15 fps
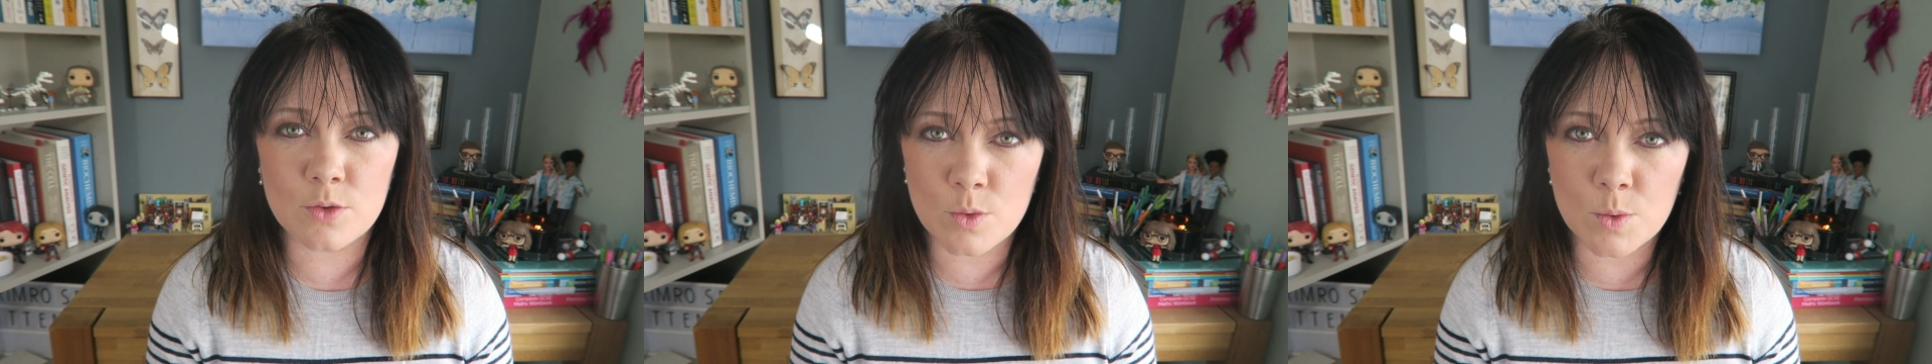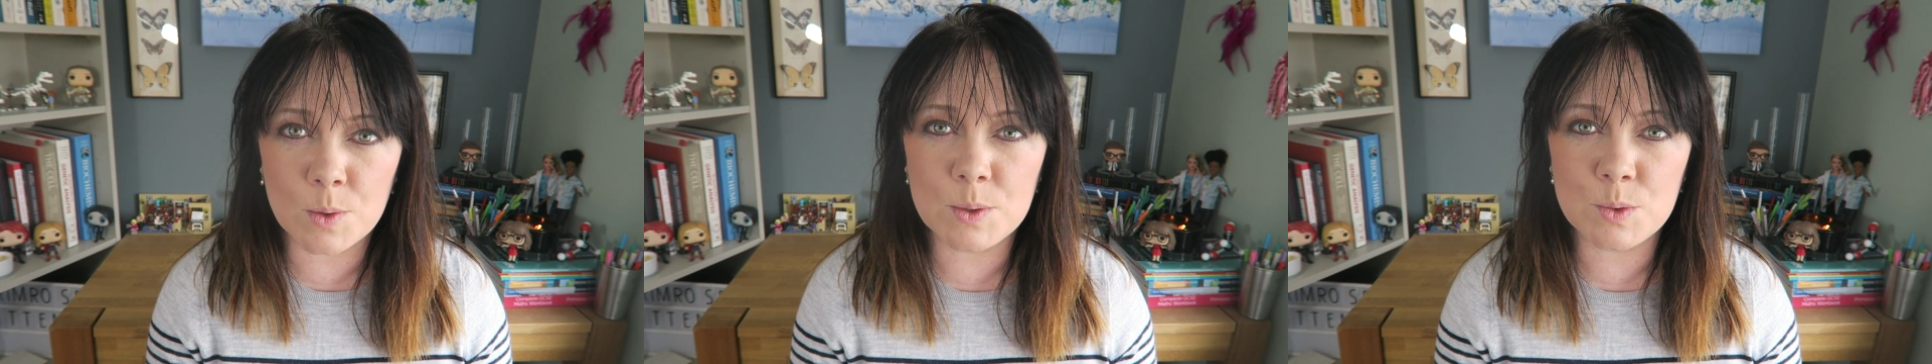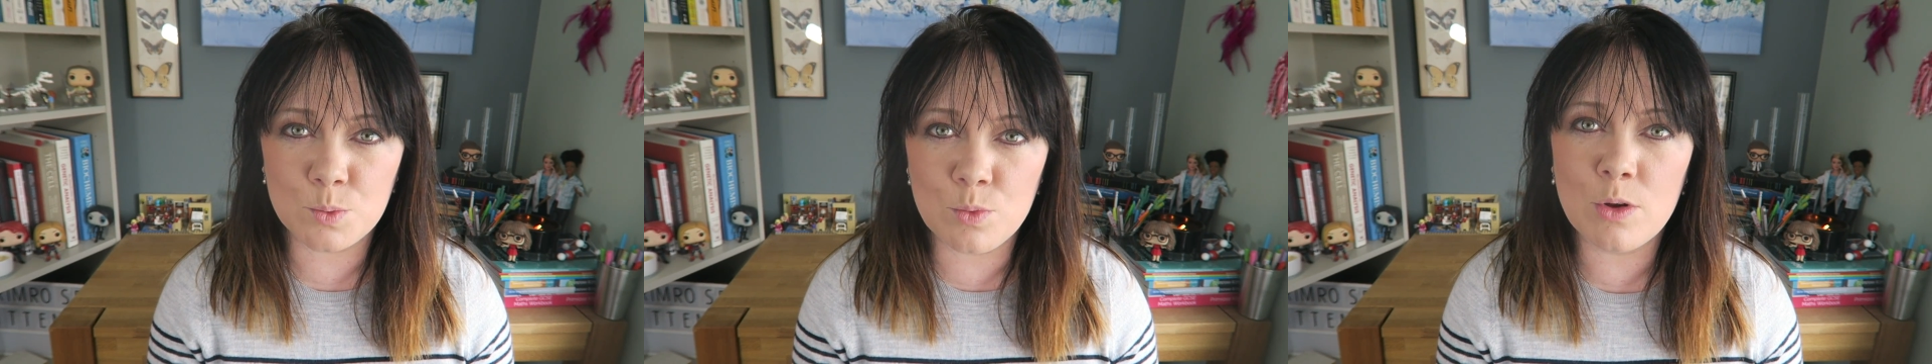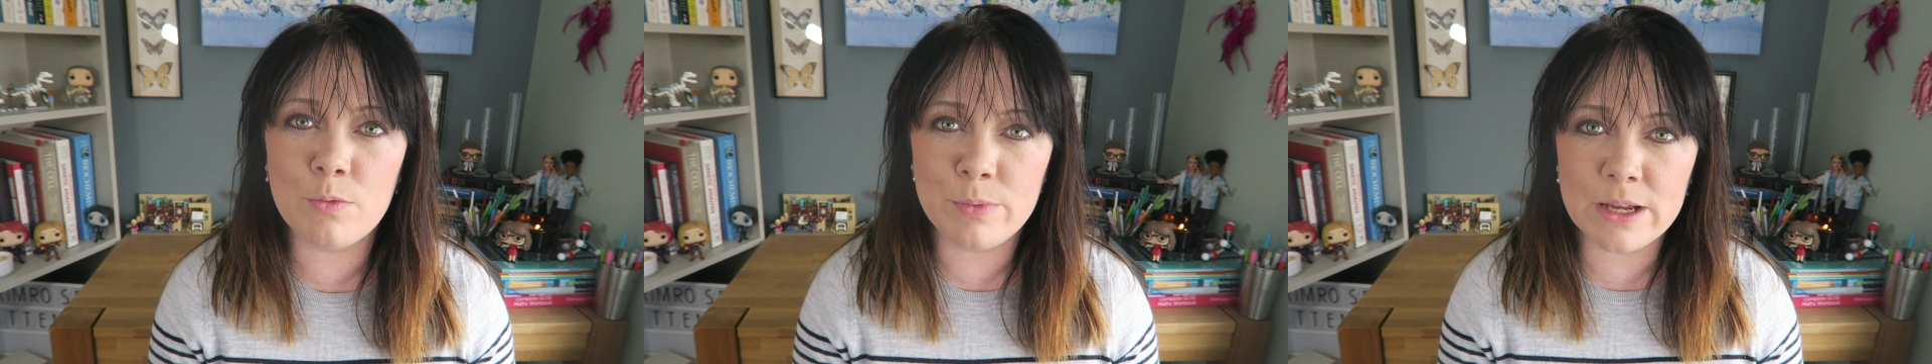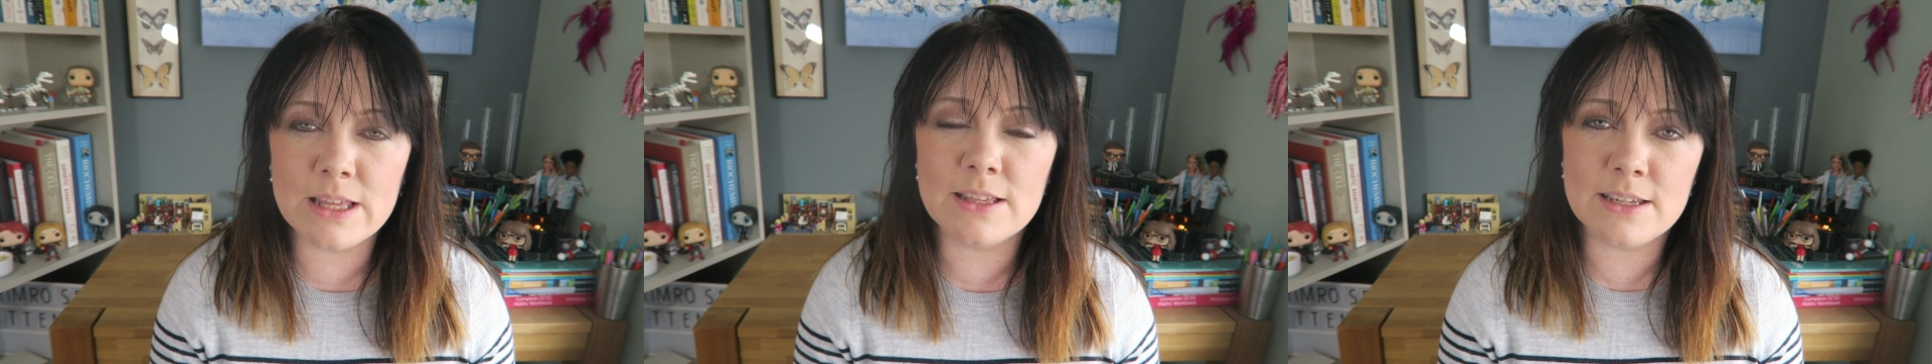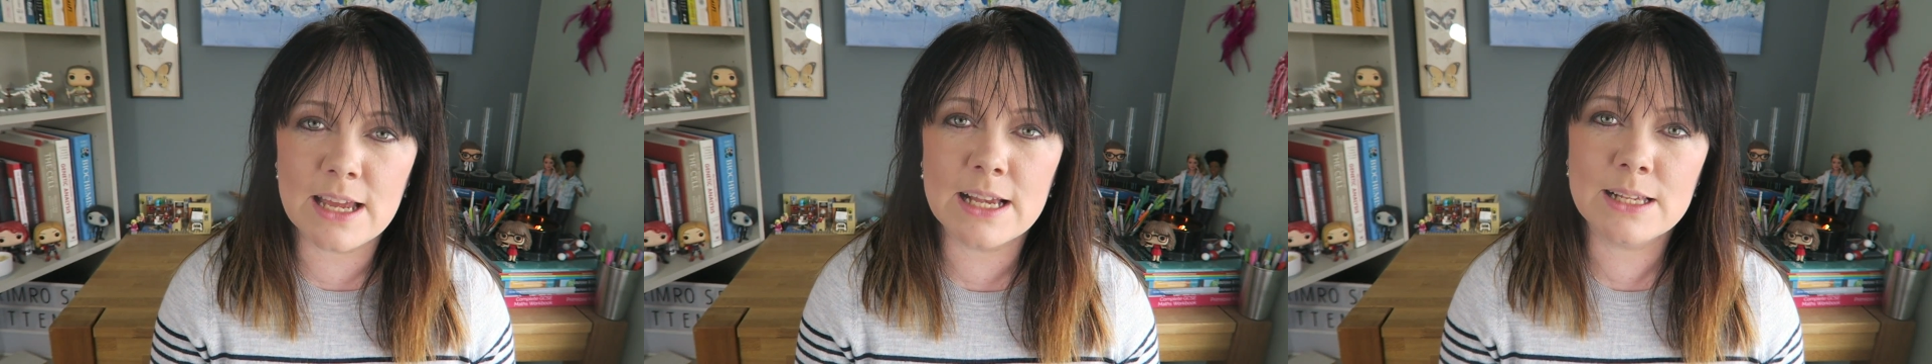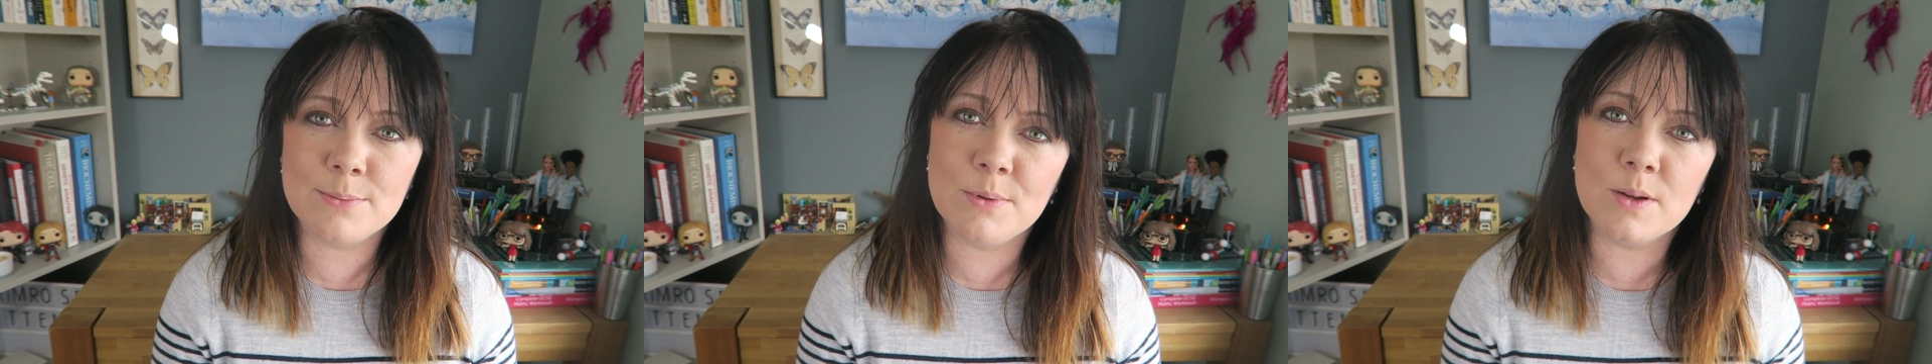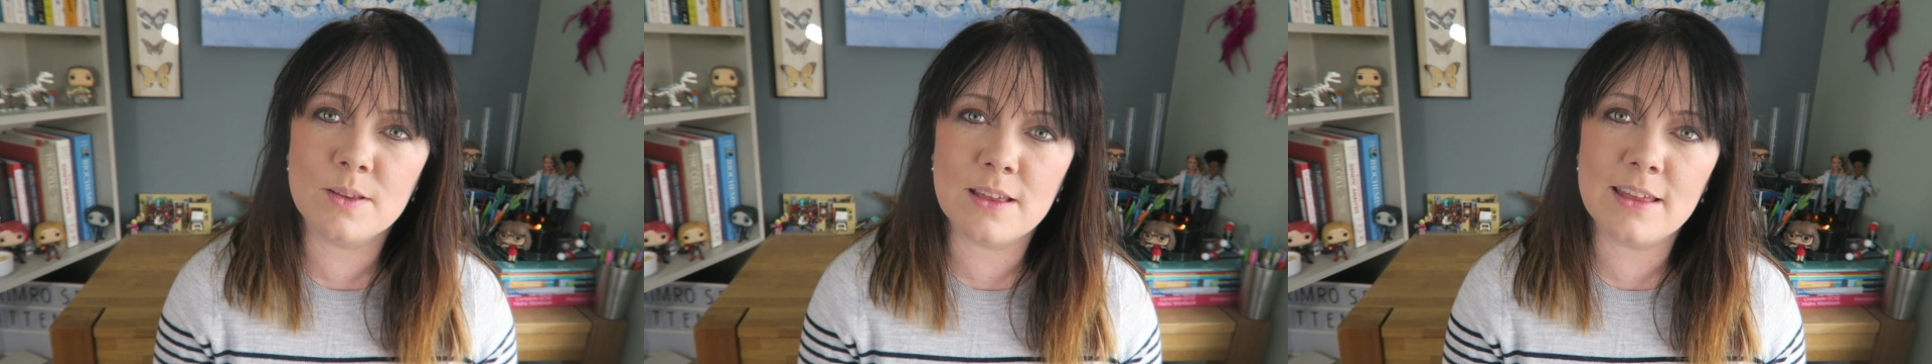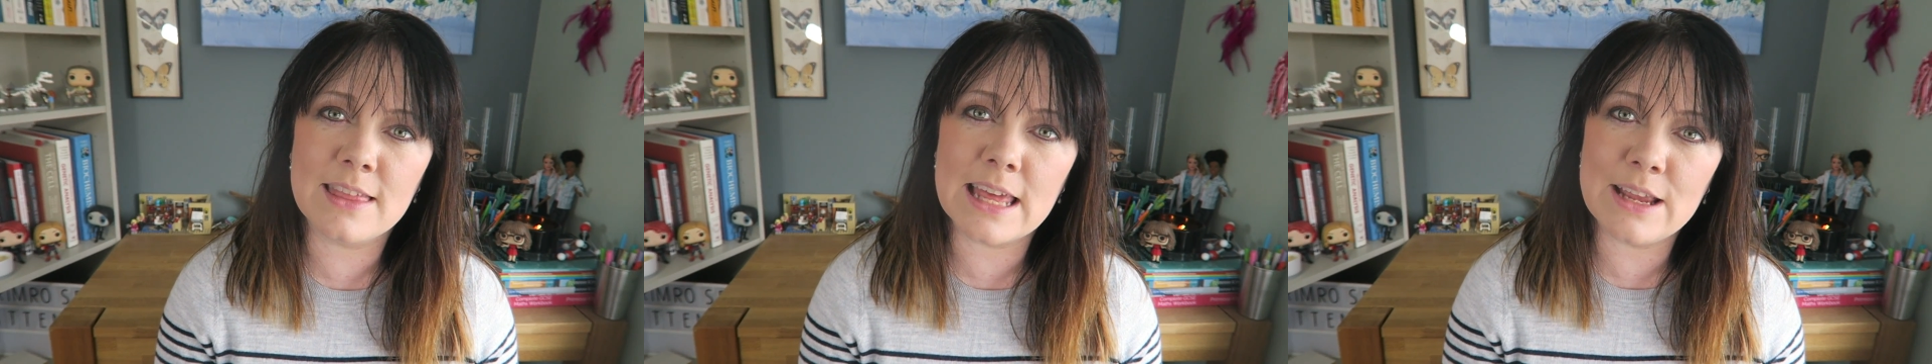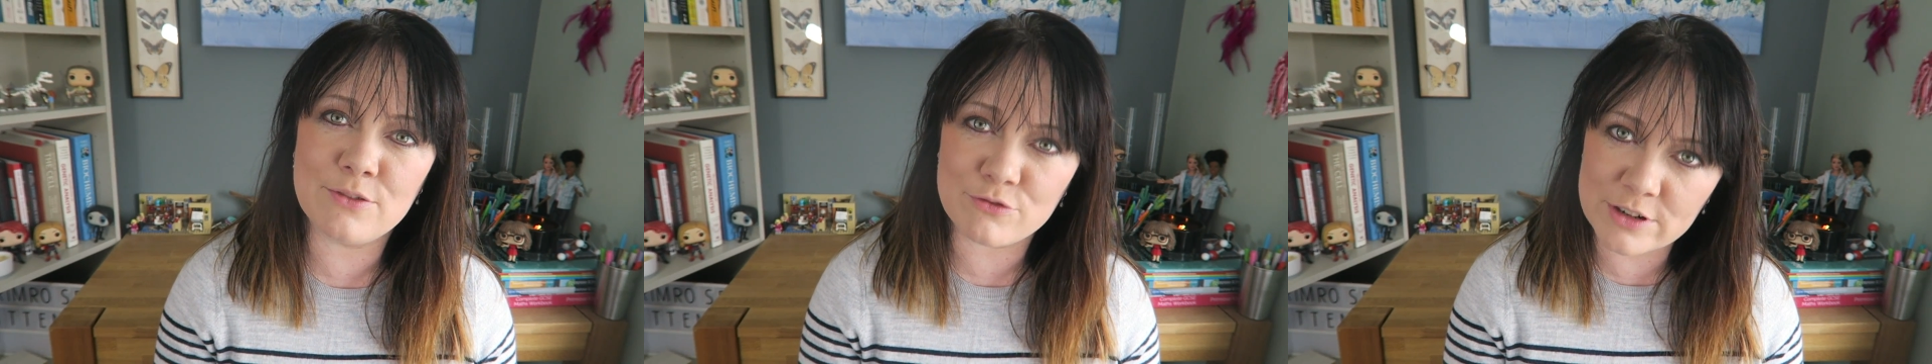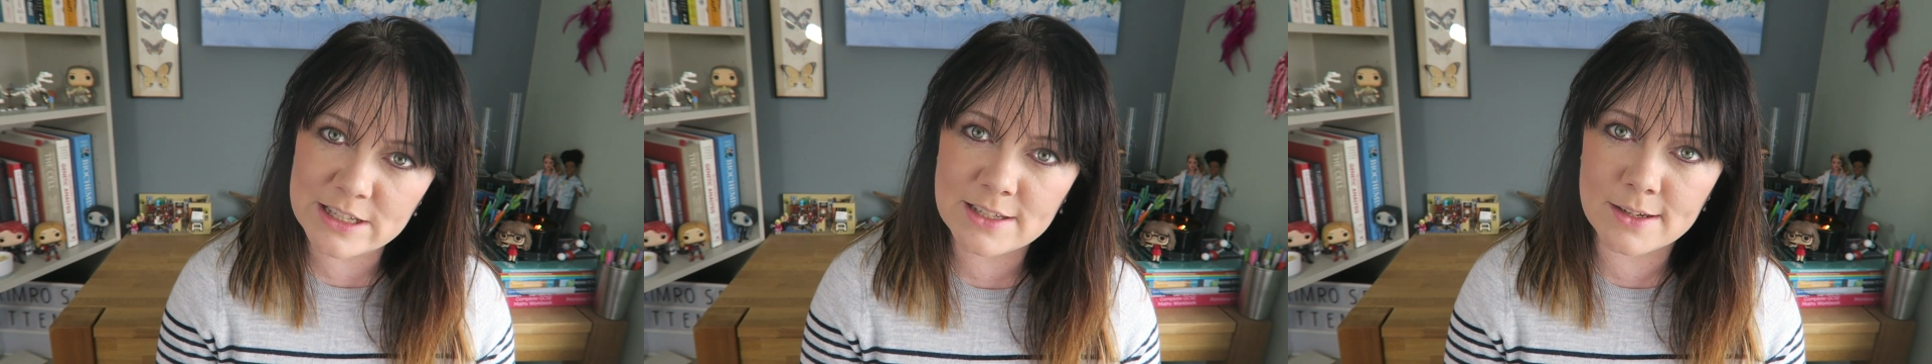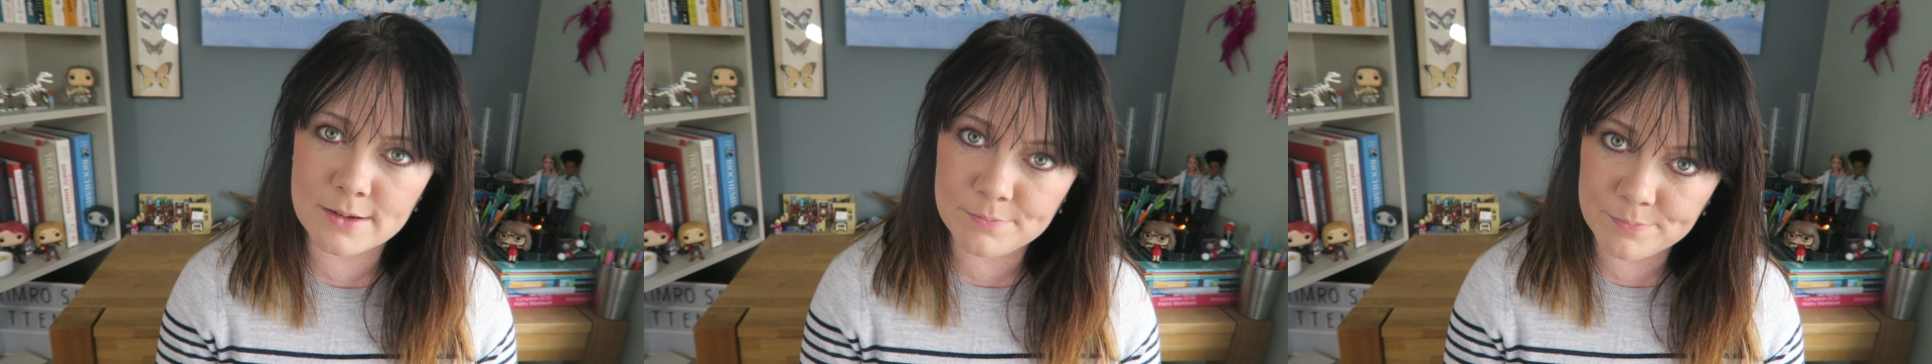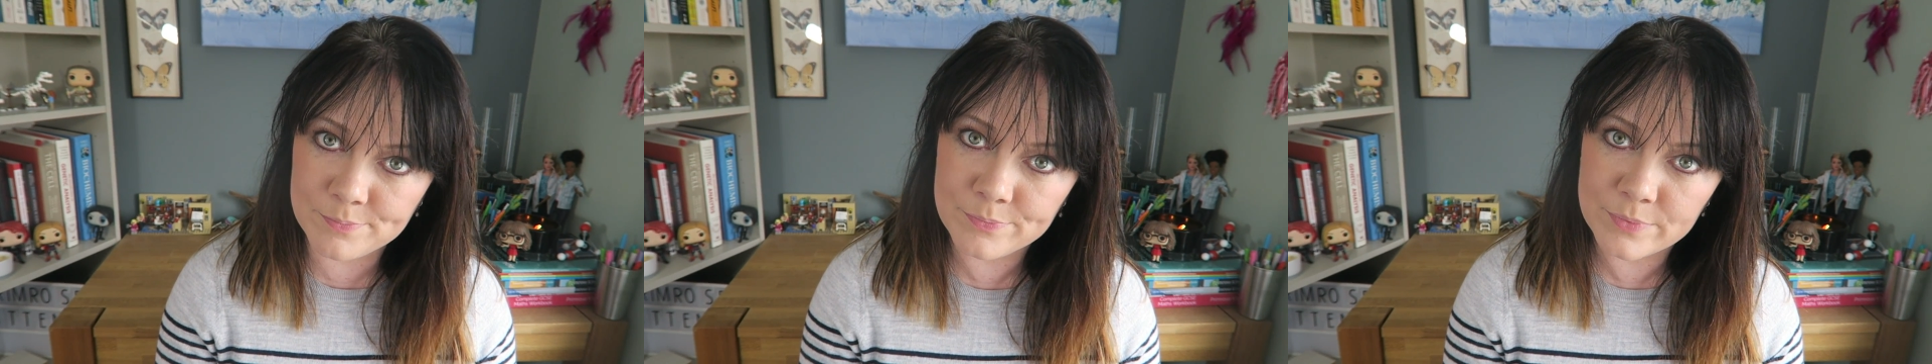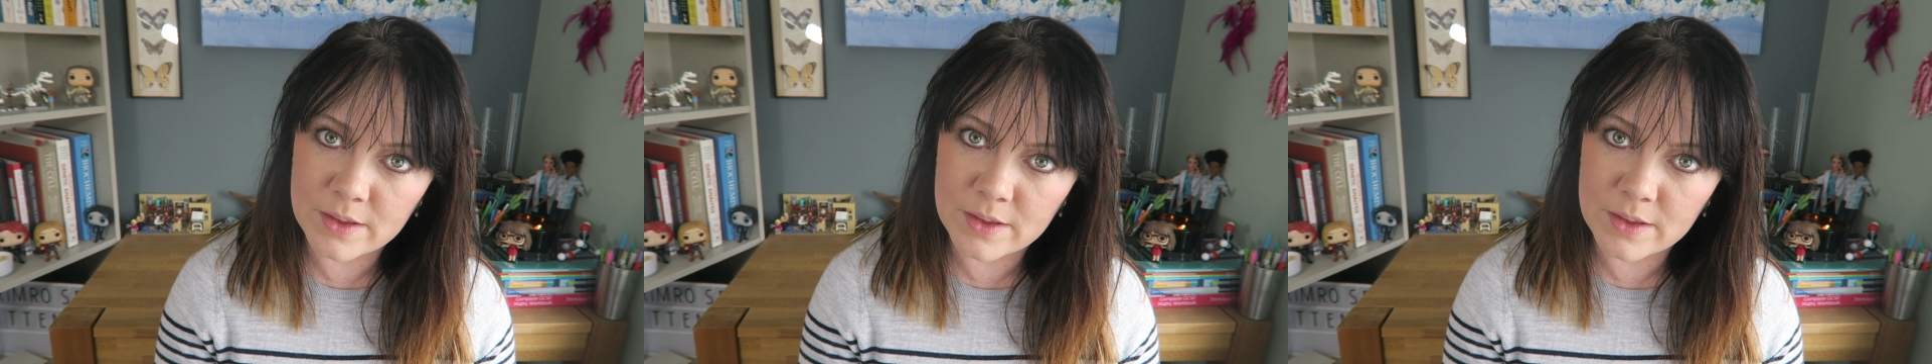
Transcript: course will be the textbook that they've written.